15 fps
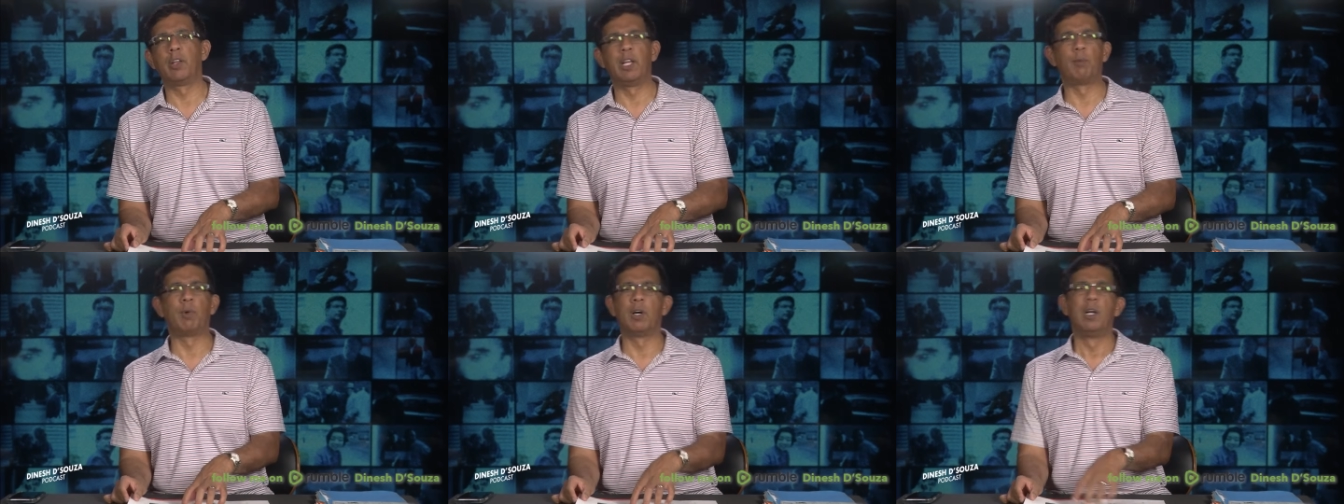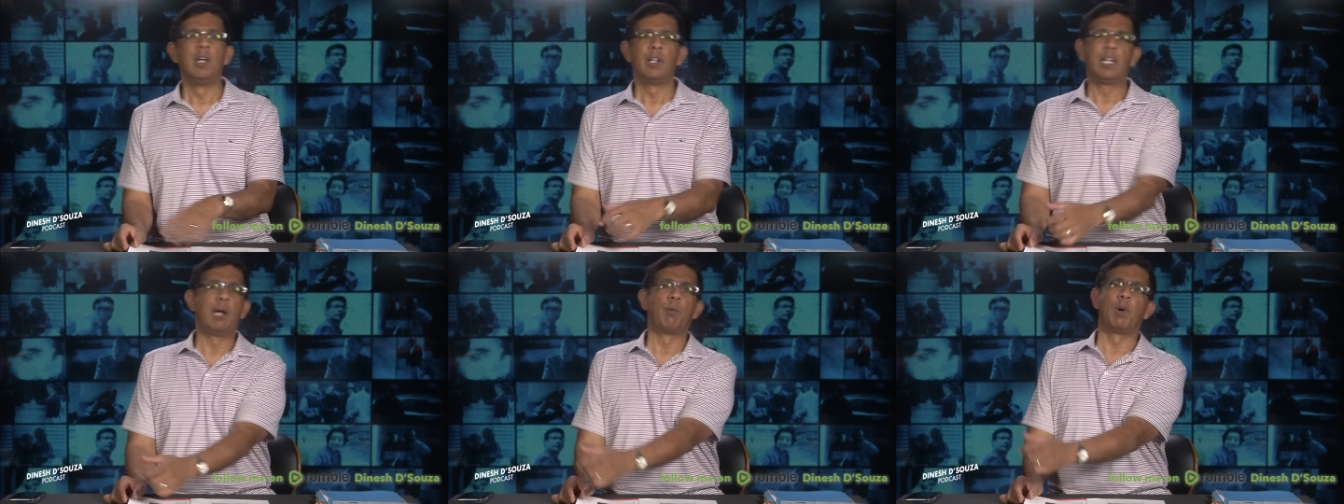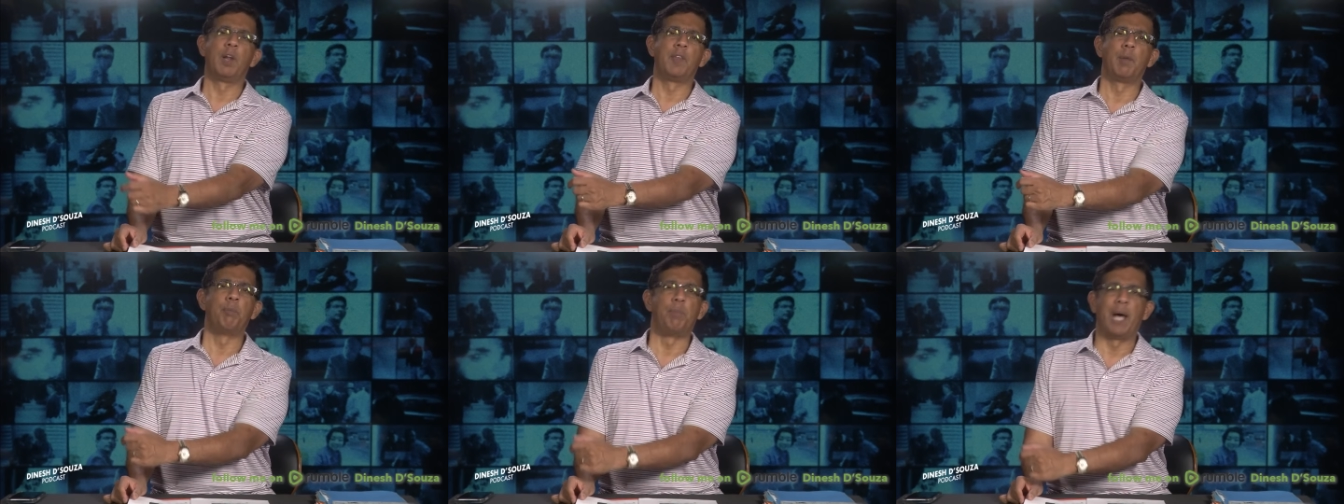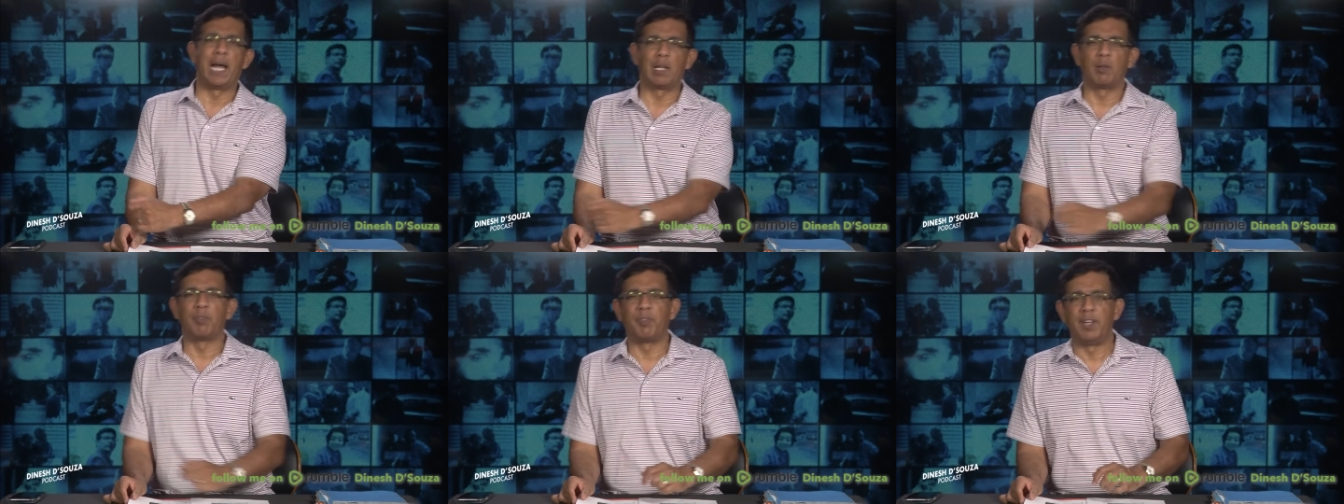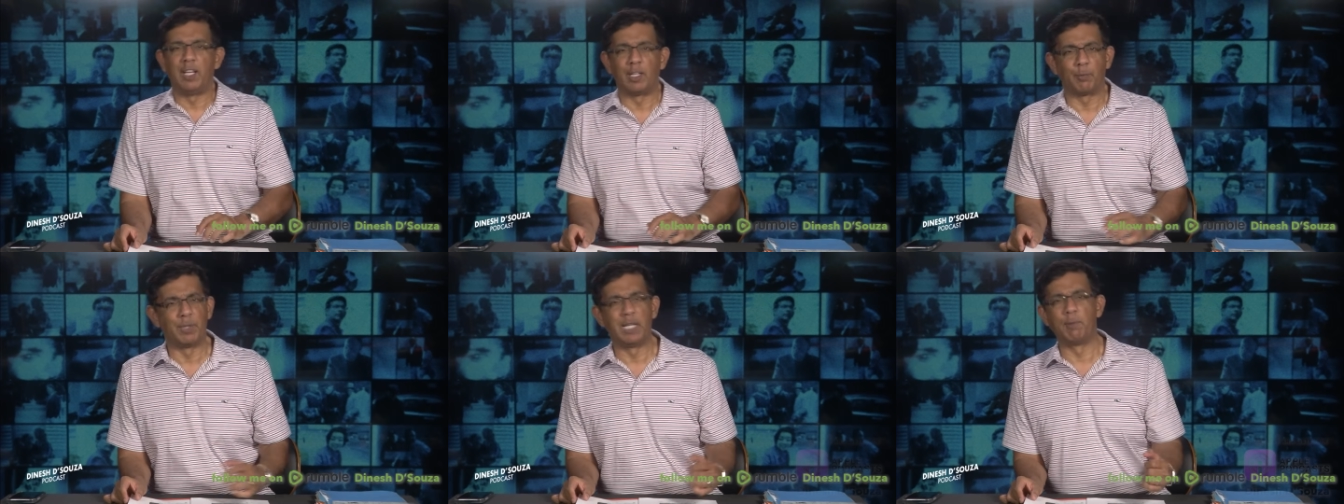They were on the battlefield
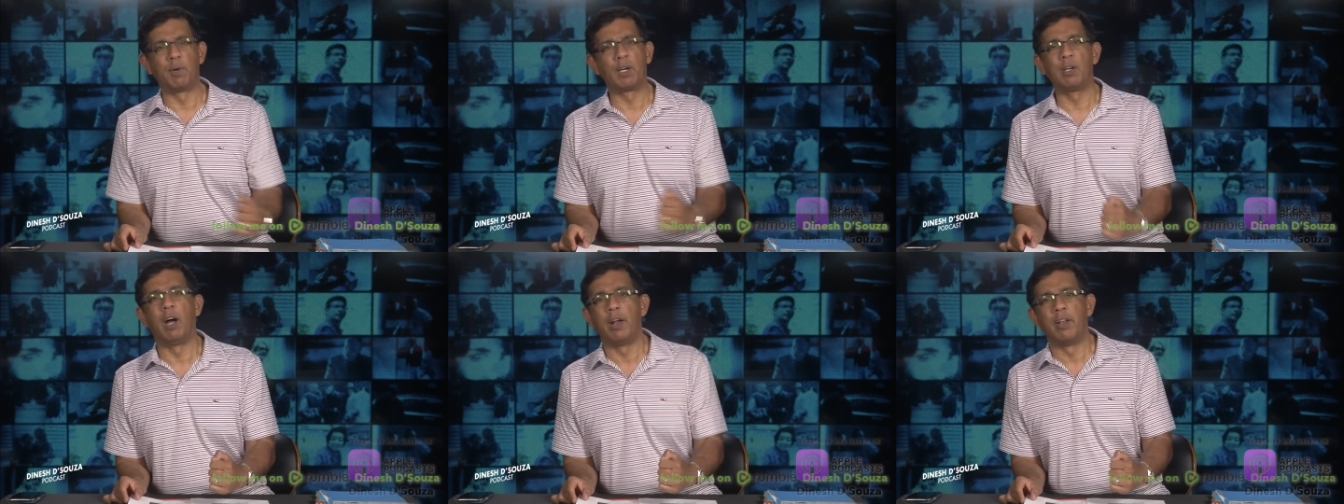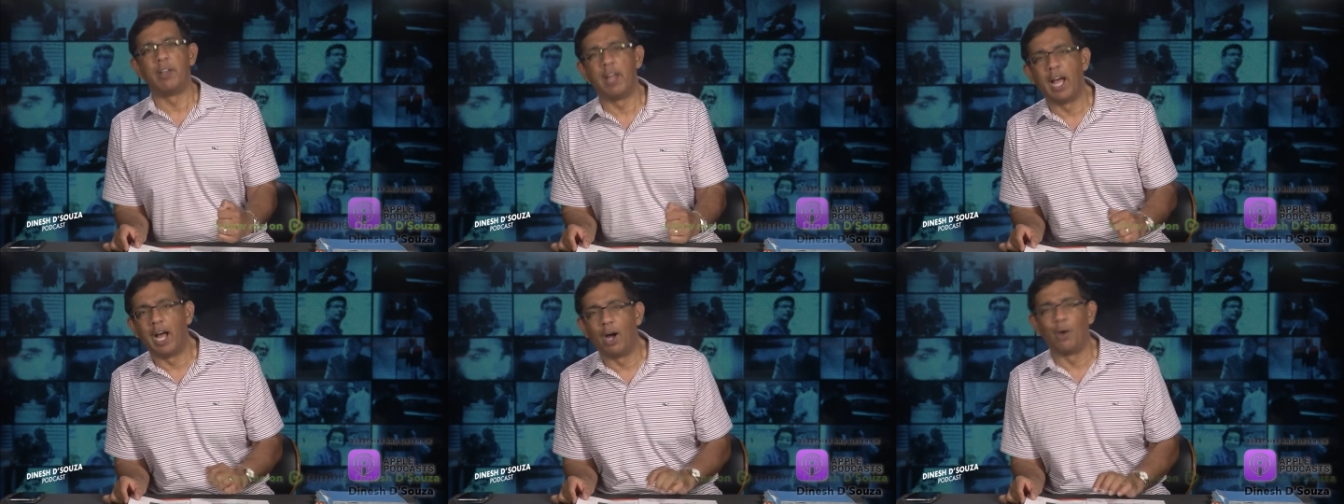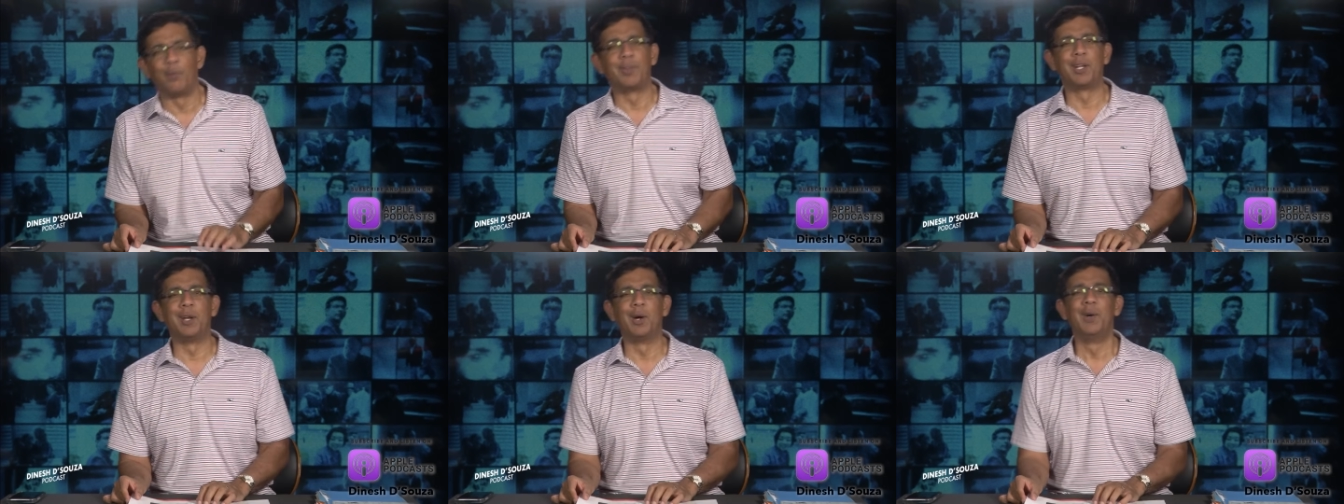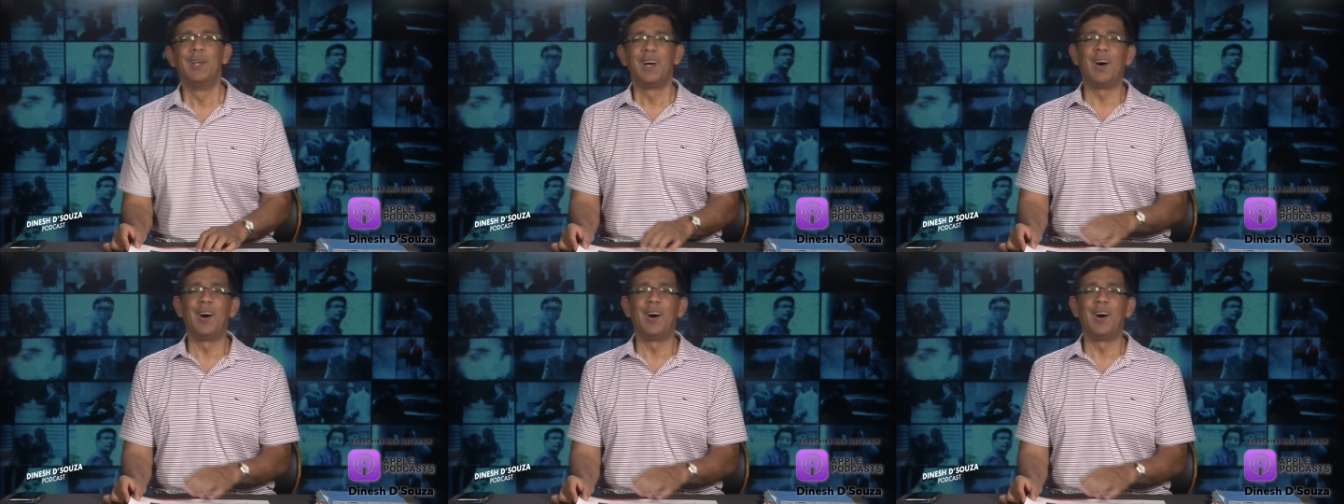when they were gunned down, you know,